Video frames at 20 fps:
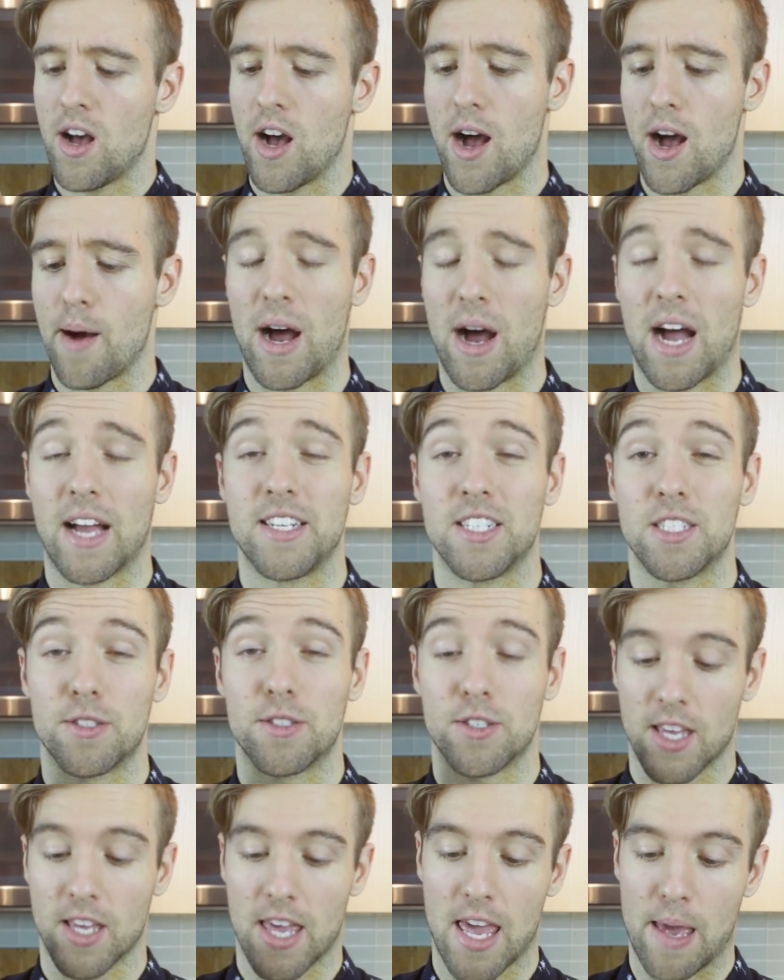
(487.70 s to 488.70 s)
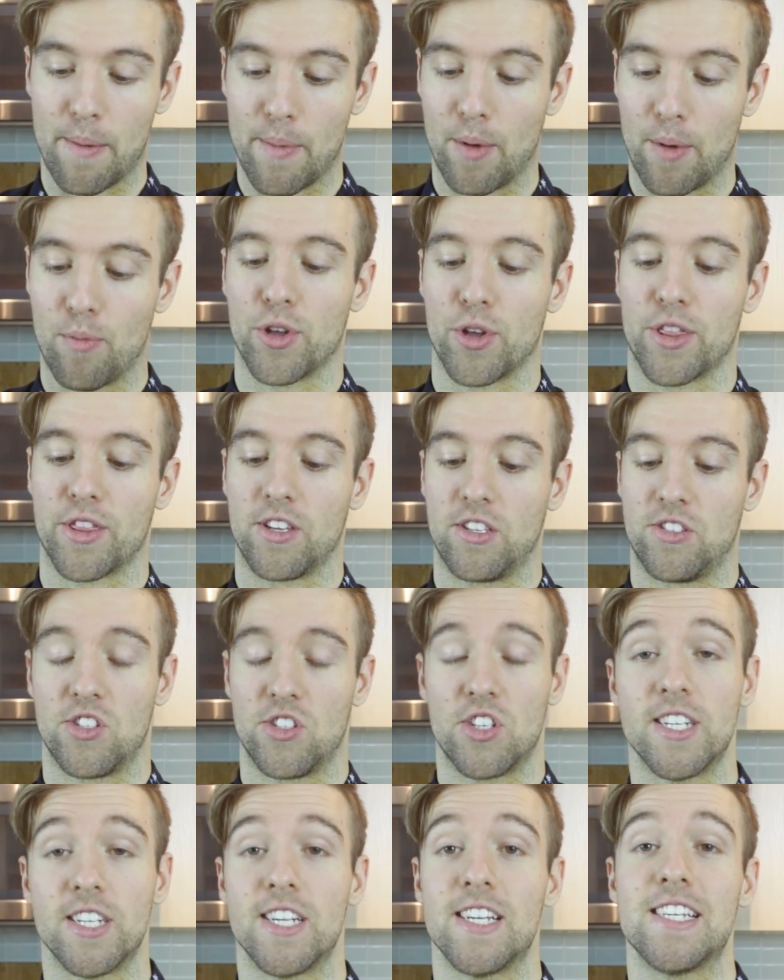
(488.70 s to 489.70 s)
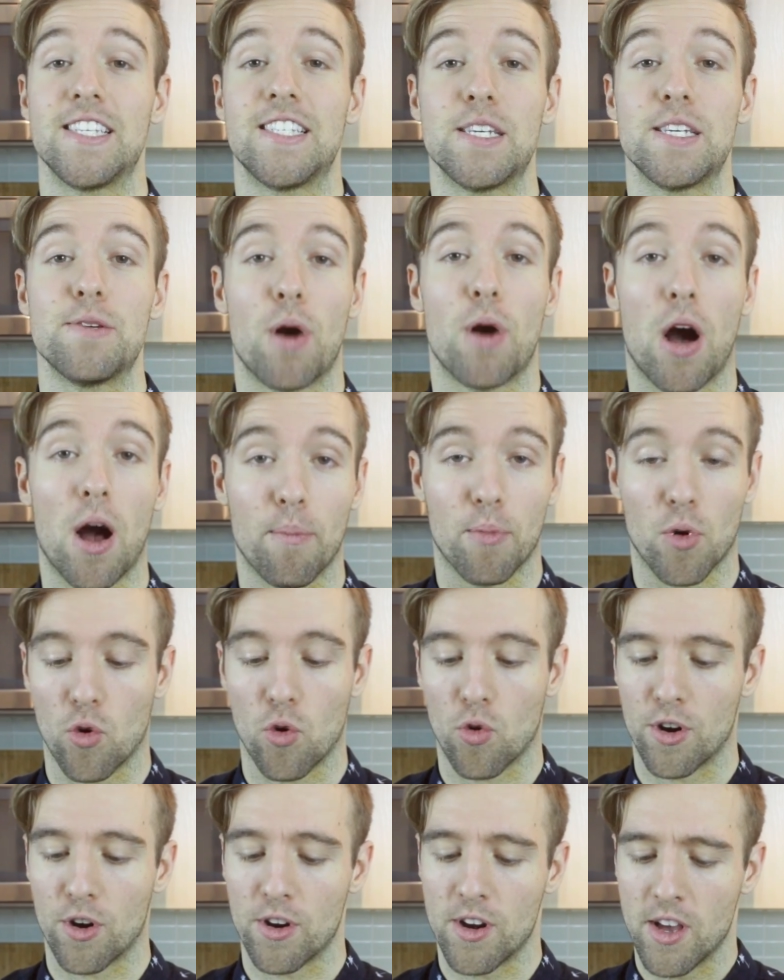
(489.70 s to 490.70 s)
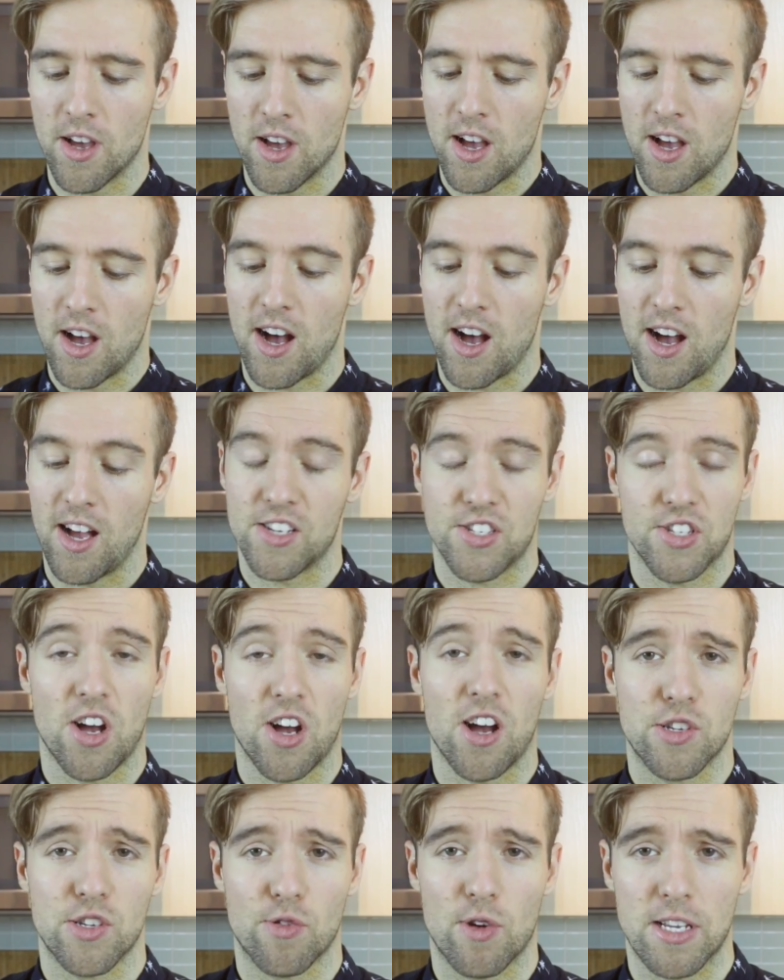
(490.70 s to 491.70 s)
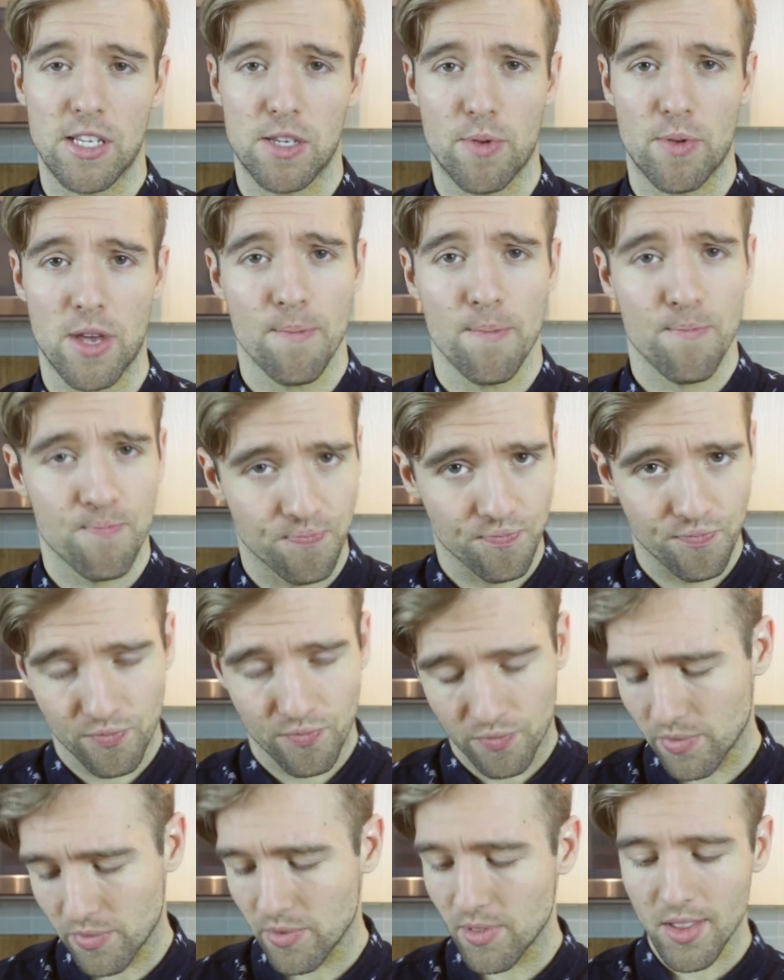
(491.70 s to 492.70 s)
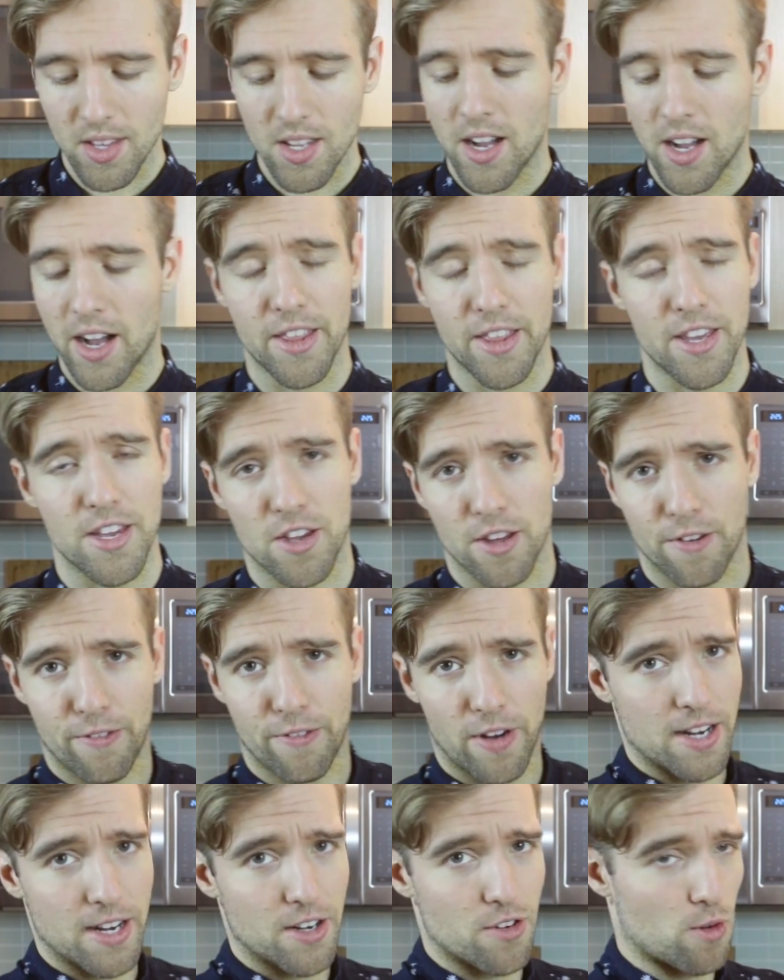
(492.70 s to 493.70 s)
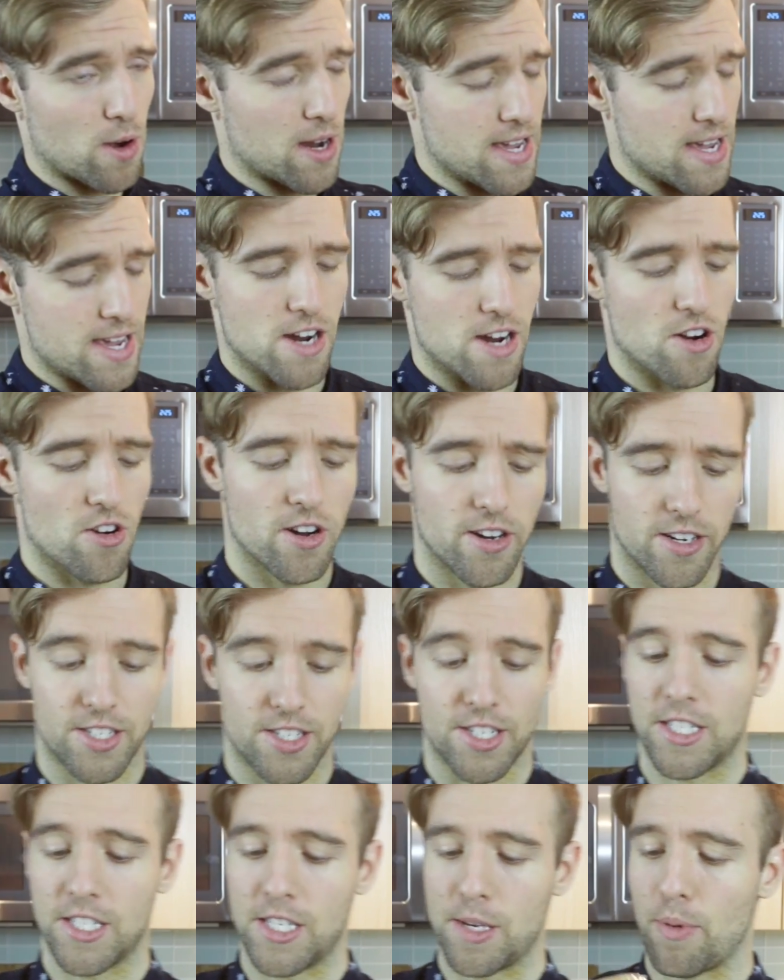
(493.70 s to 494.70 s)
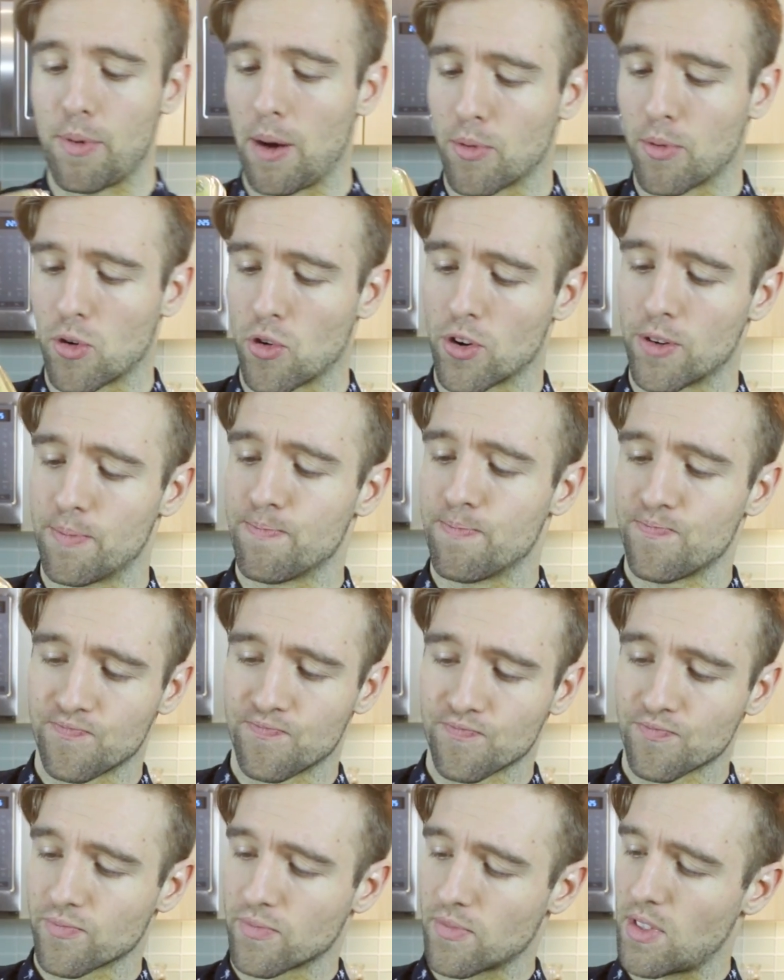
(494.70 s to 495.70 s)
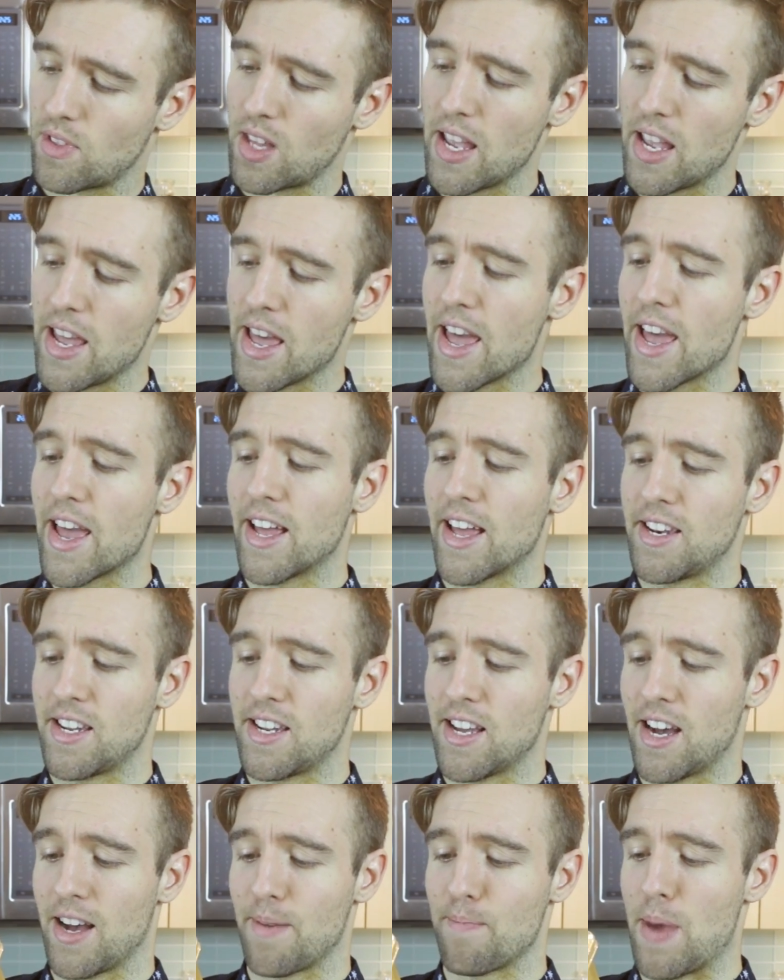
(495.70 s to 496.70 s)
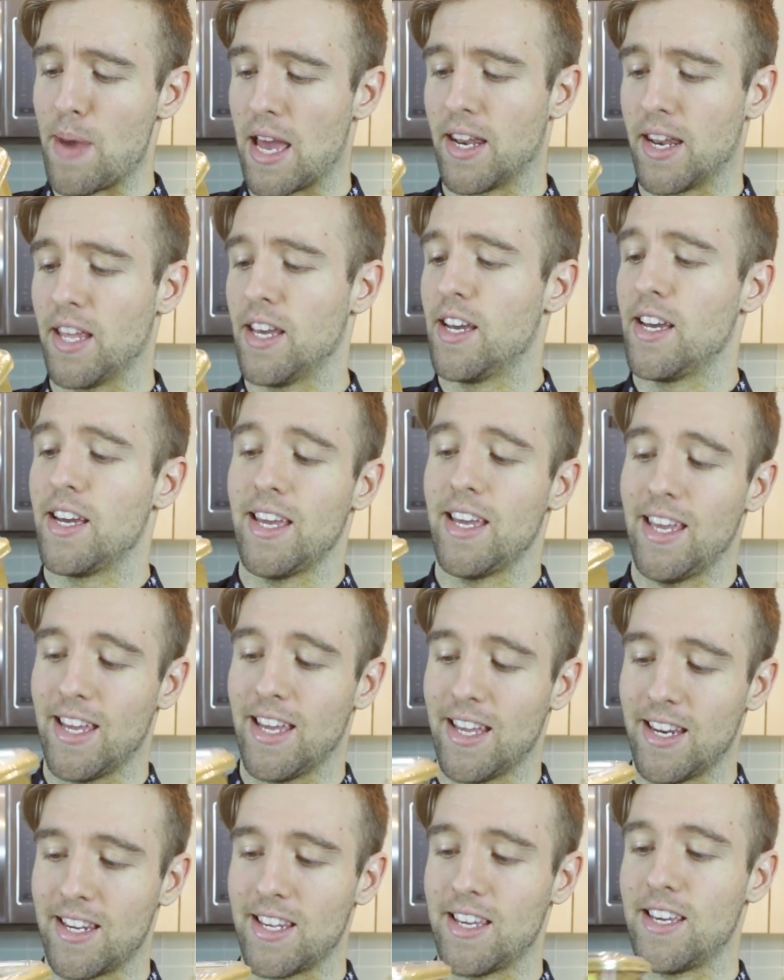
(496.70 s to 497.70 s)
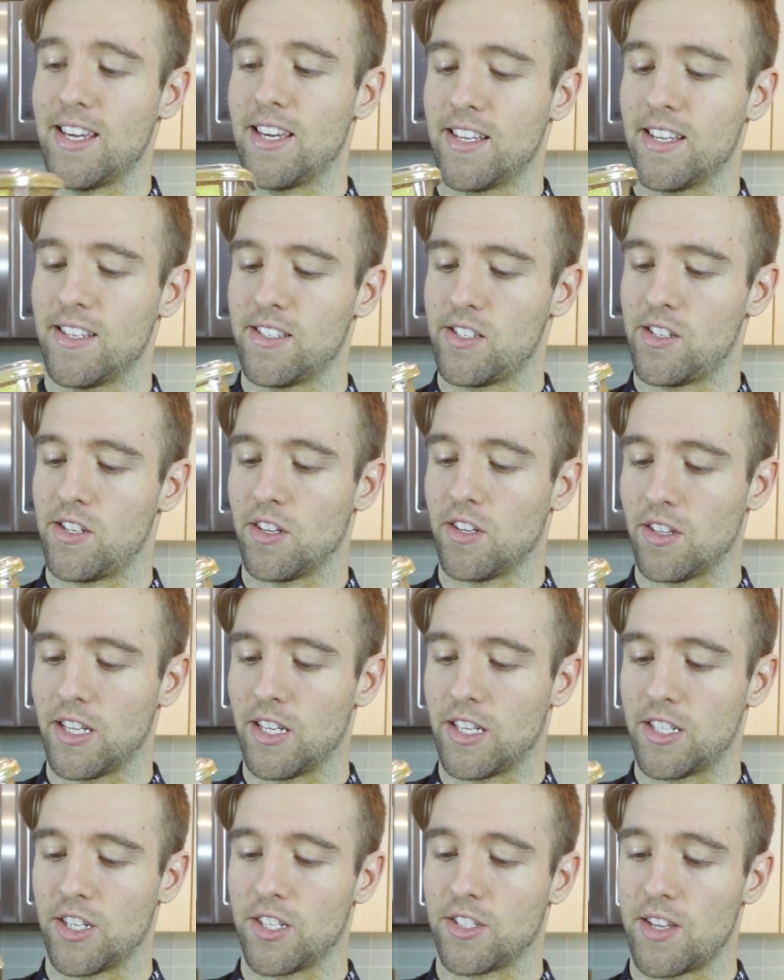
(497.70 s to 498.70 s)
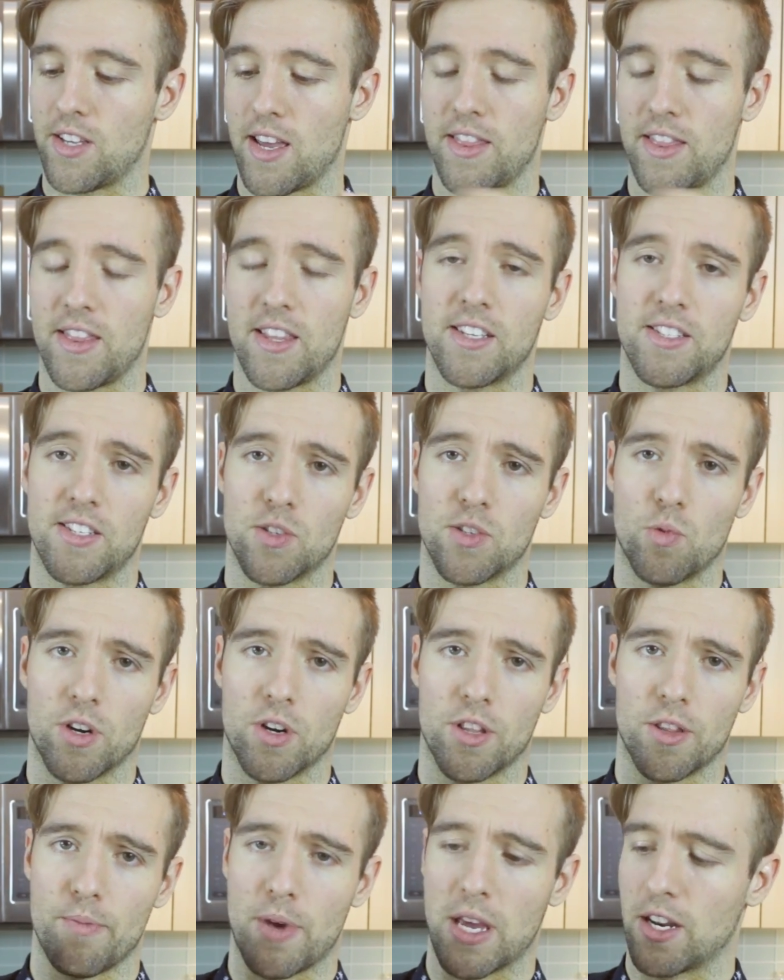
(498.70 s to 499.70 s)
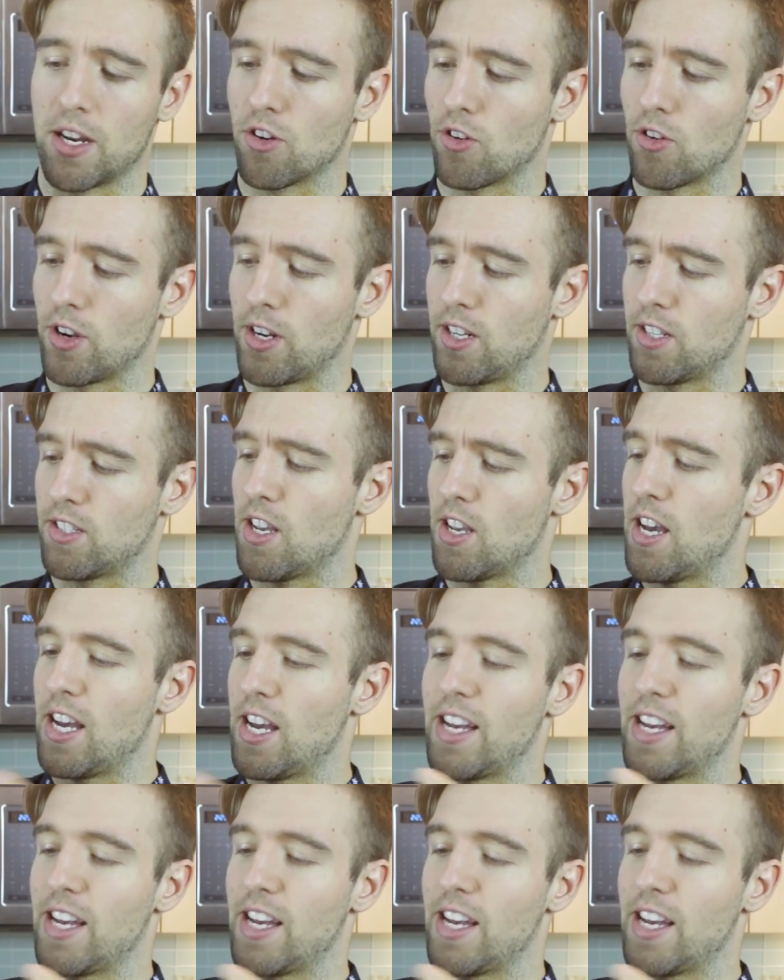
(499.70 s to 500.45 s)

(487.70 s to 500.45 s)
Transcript: Um, I just came up with this cheesy popcorn uh, sauce recipe uh, that you can find right here, cheesy popcorn, and man, it is delicious, and this is one of the main ingredients.